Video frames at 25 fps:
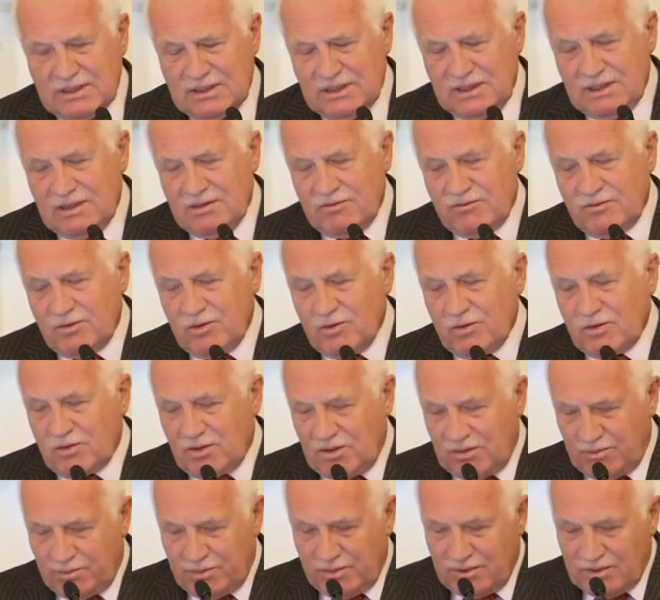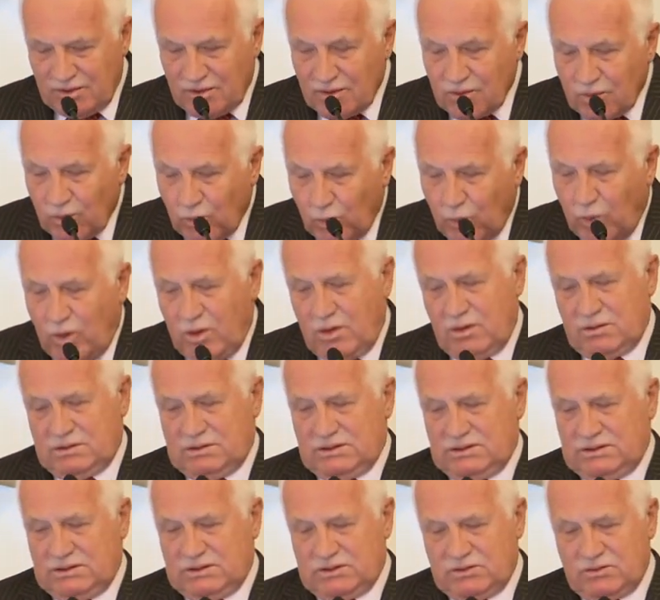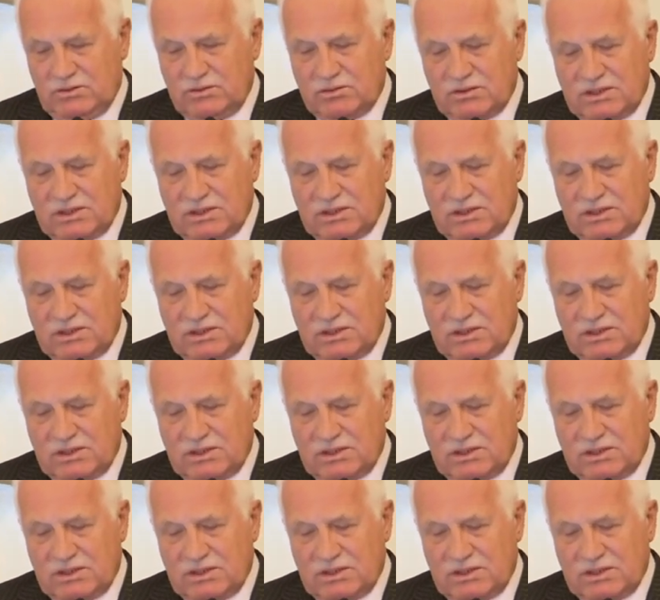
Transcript: If Europe wants to